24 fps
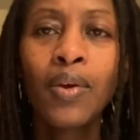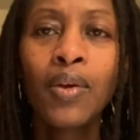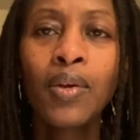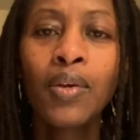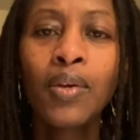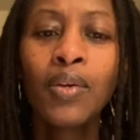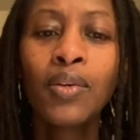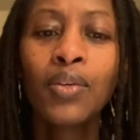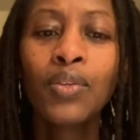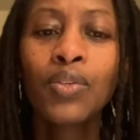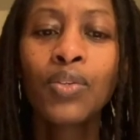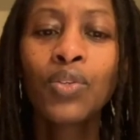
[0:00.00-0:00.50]

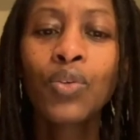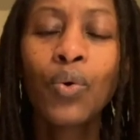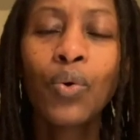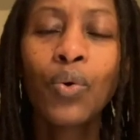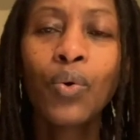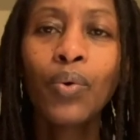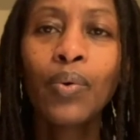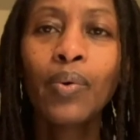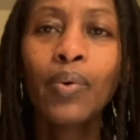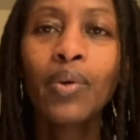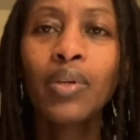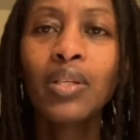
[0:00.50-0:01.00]

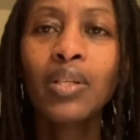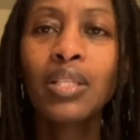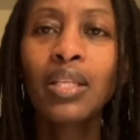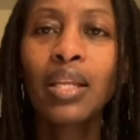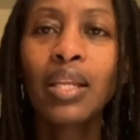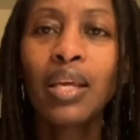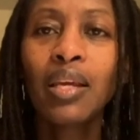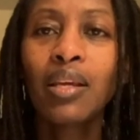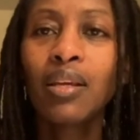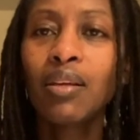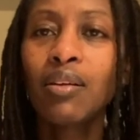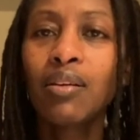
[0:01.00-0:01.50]
So it's
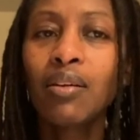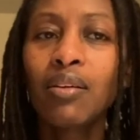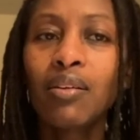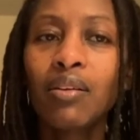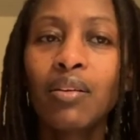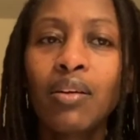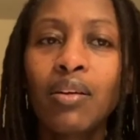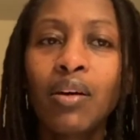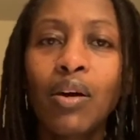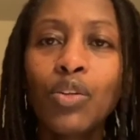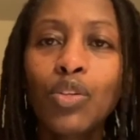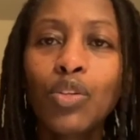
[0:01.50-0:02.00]
like
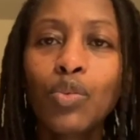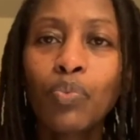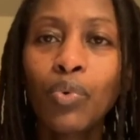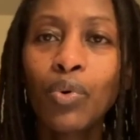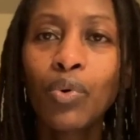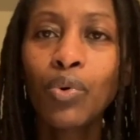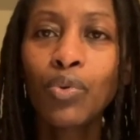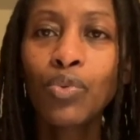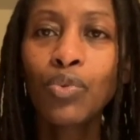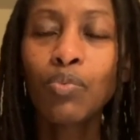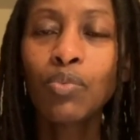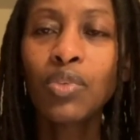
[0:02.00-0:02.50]
God
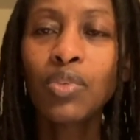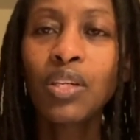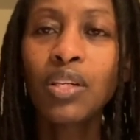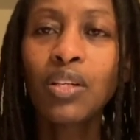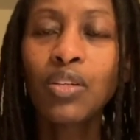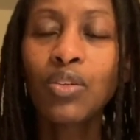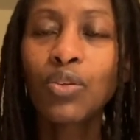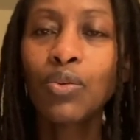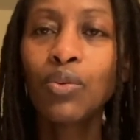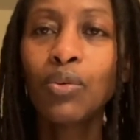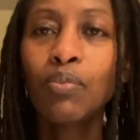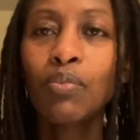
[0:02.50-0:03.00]
spoke to me and
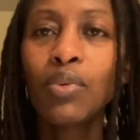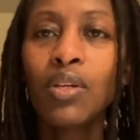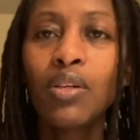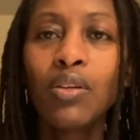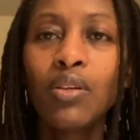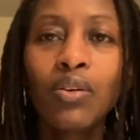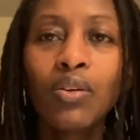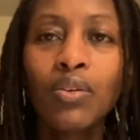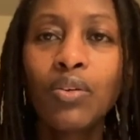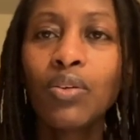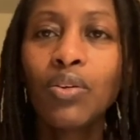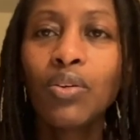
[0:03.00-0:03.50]
told me,
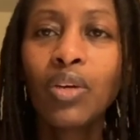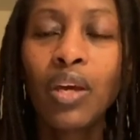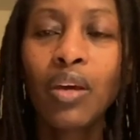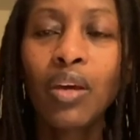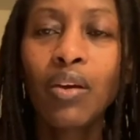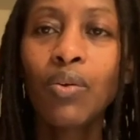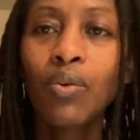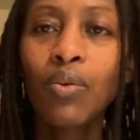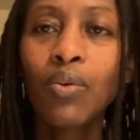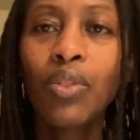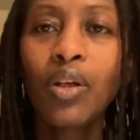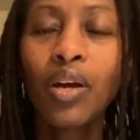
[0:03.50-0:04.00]
no, you can't
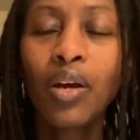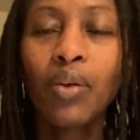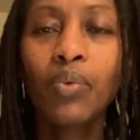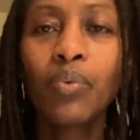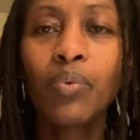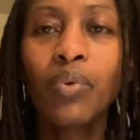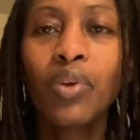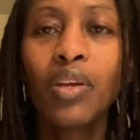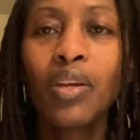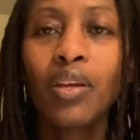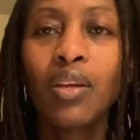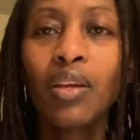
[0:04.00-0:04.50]
go that
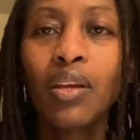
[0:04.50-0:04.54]
way,